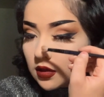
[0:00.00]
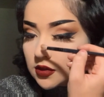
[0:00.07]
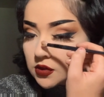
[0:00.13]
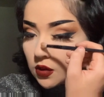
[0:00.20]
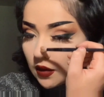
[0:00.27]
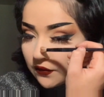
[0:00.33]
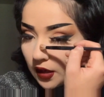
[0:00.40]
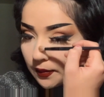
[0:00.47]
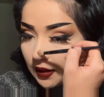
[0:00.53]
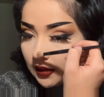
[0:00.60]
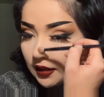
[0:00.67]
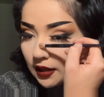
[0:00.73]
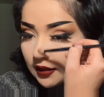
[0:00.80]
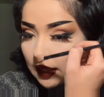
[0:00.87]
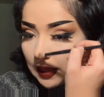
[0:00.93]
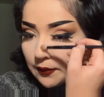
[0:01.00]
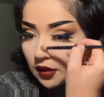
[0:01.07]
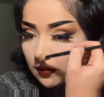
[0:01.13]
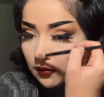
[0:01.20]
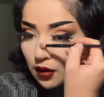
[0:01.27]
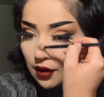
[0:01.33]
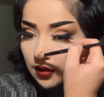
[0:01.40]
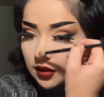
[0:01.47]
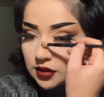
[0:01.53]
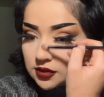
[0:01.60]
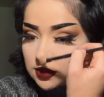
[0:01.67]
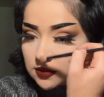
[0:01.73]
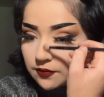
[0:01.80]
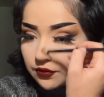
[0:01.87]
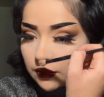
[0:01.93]
So have y'all played that game Among
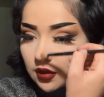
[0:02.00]
Us?